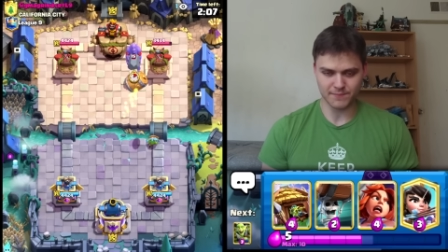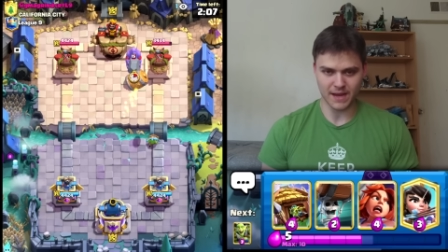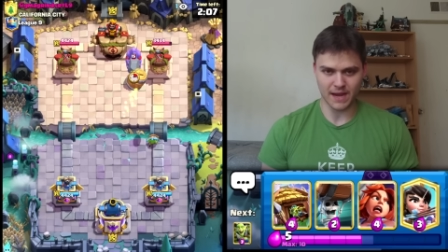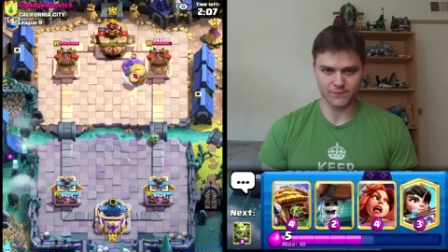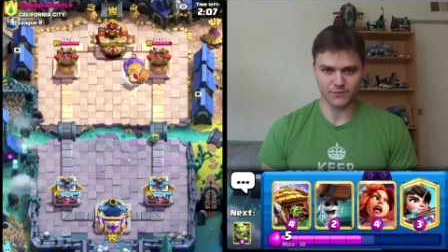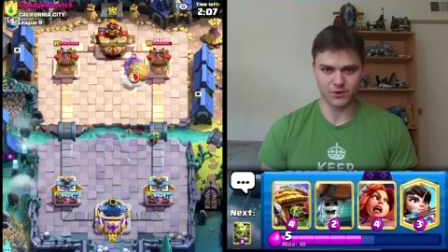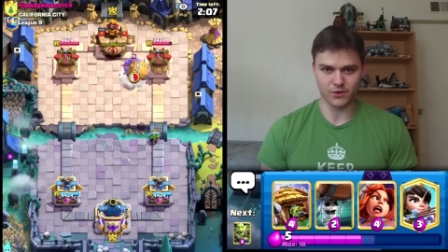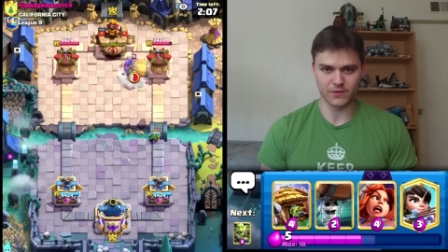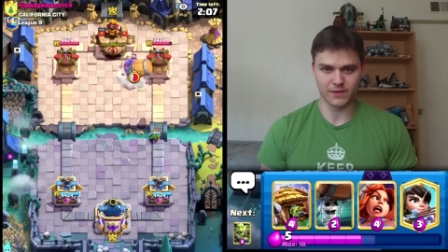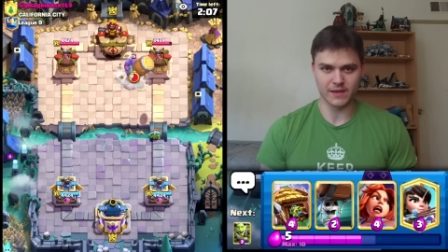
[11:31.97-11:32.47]

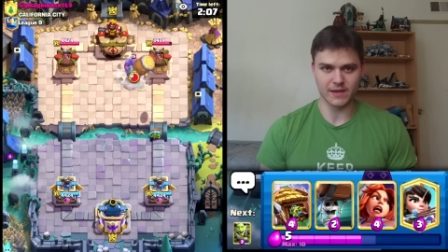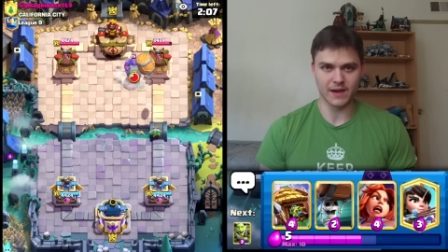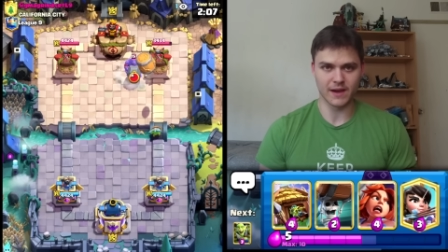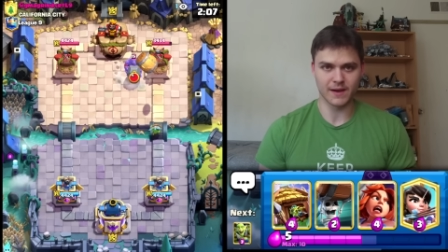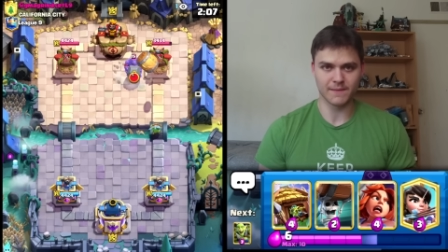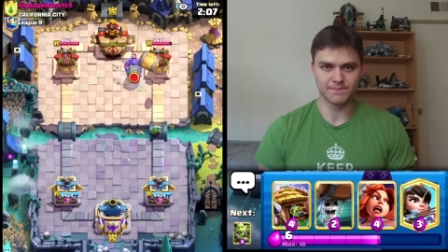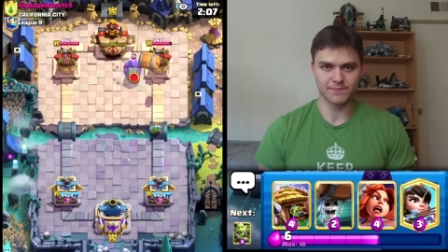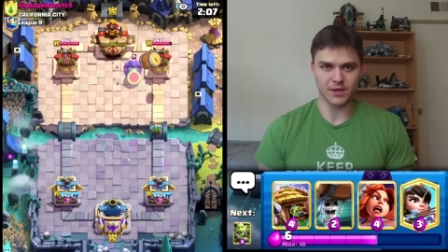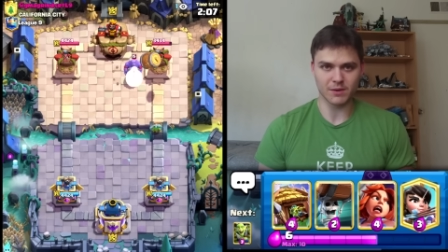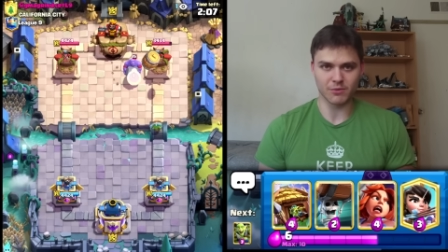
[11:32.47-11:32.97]
after
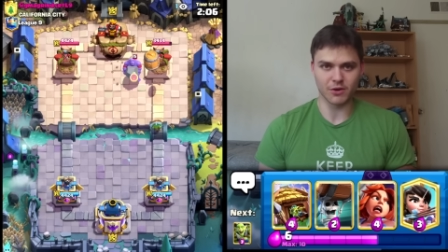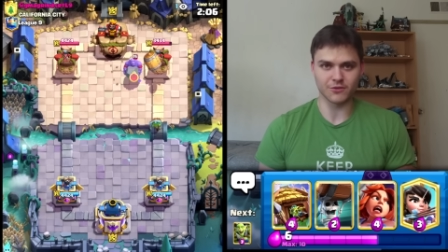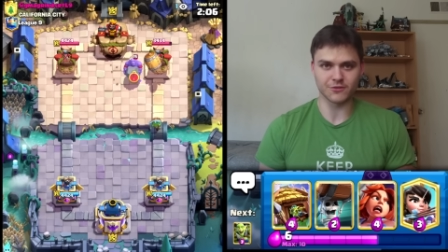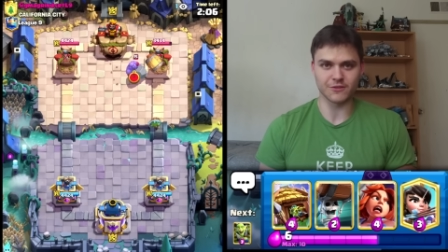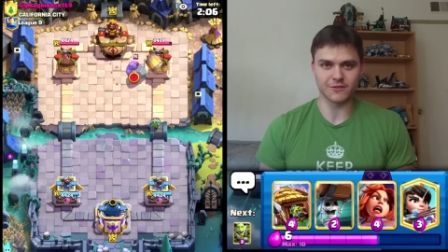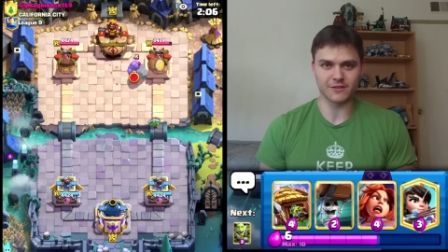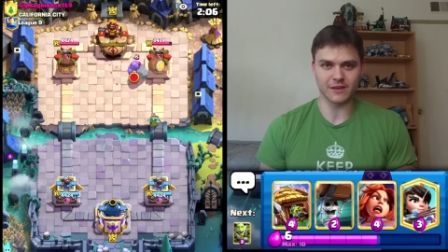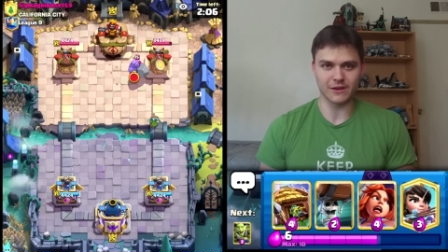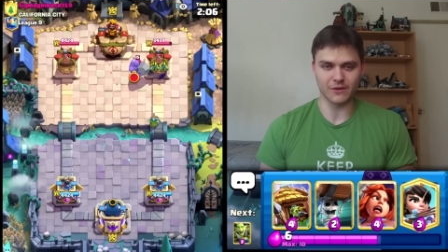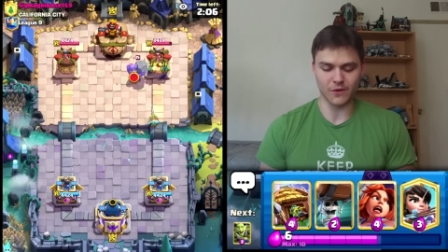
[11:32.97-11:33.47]
the
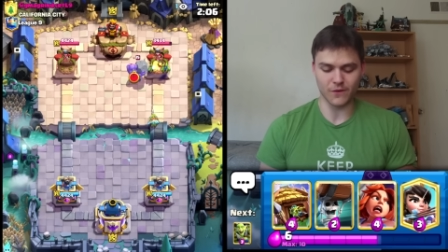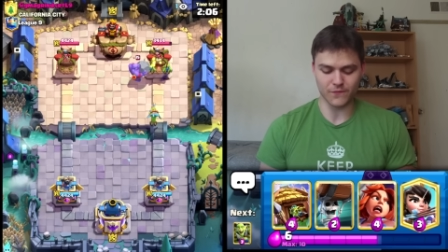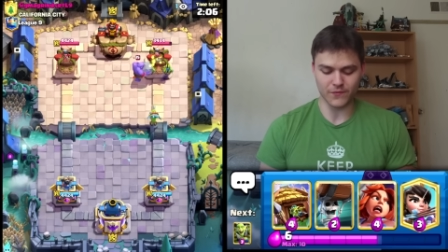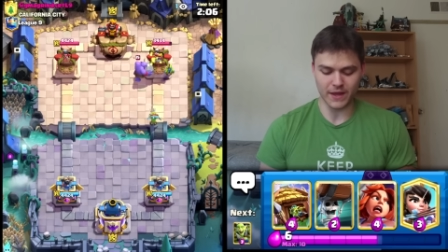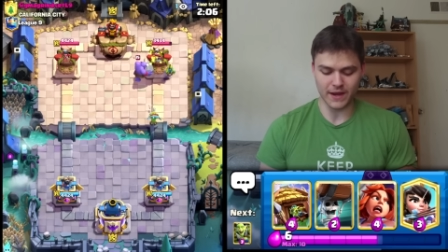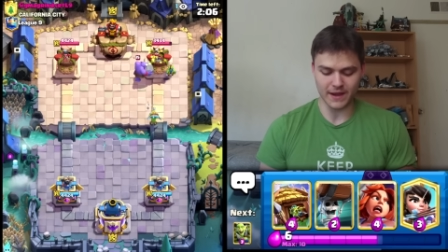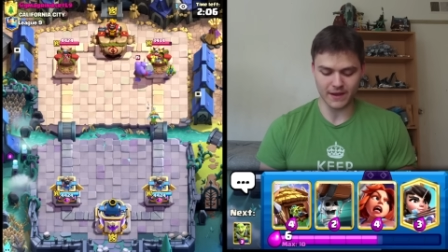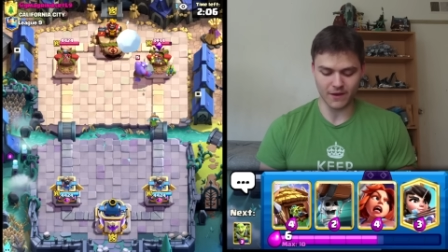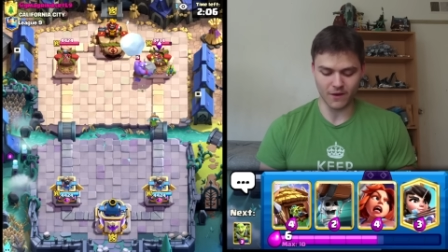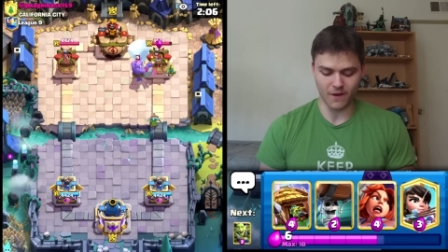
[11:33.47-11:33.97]
emergency nerf
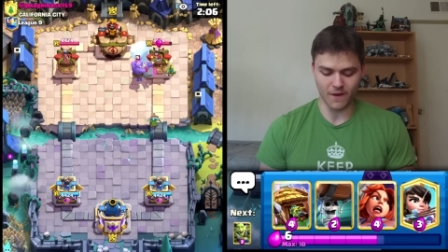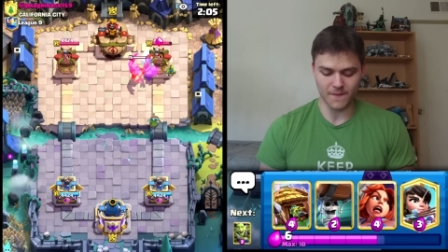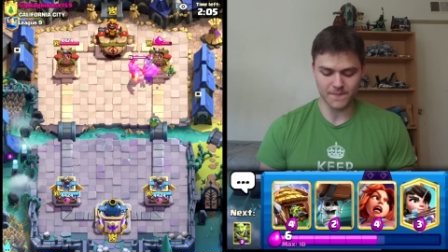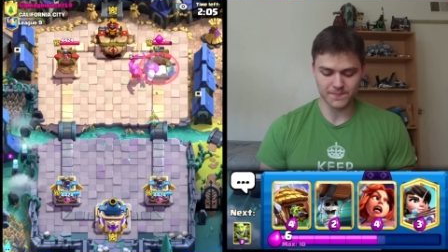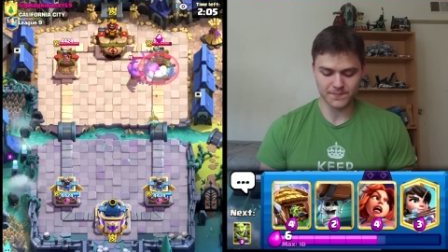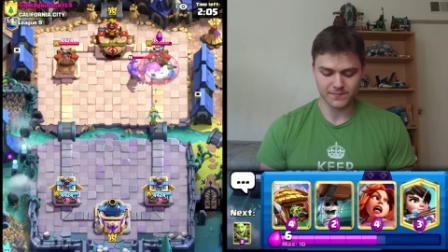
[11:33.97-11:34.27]
that it got.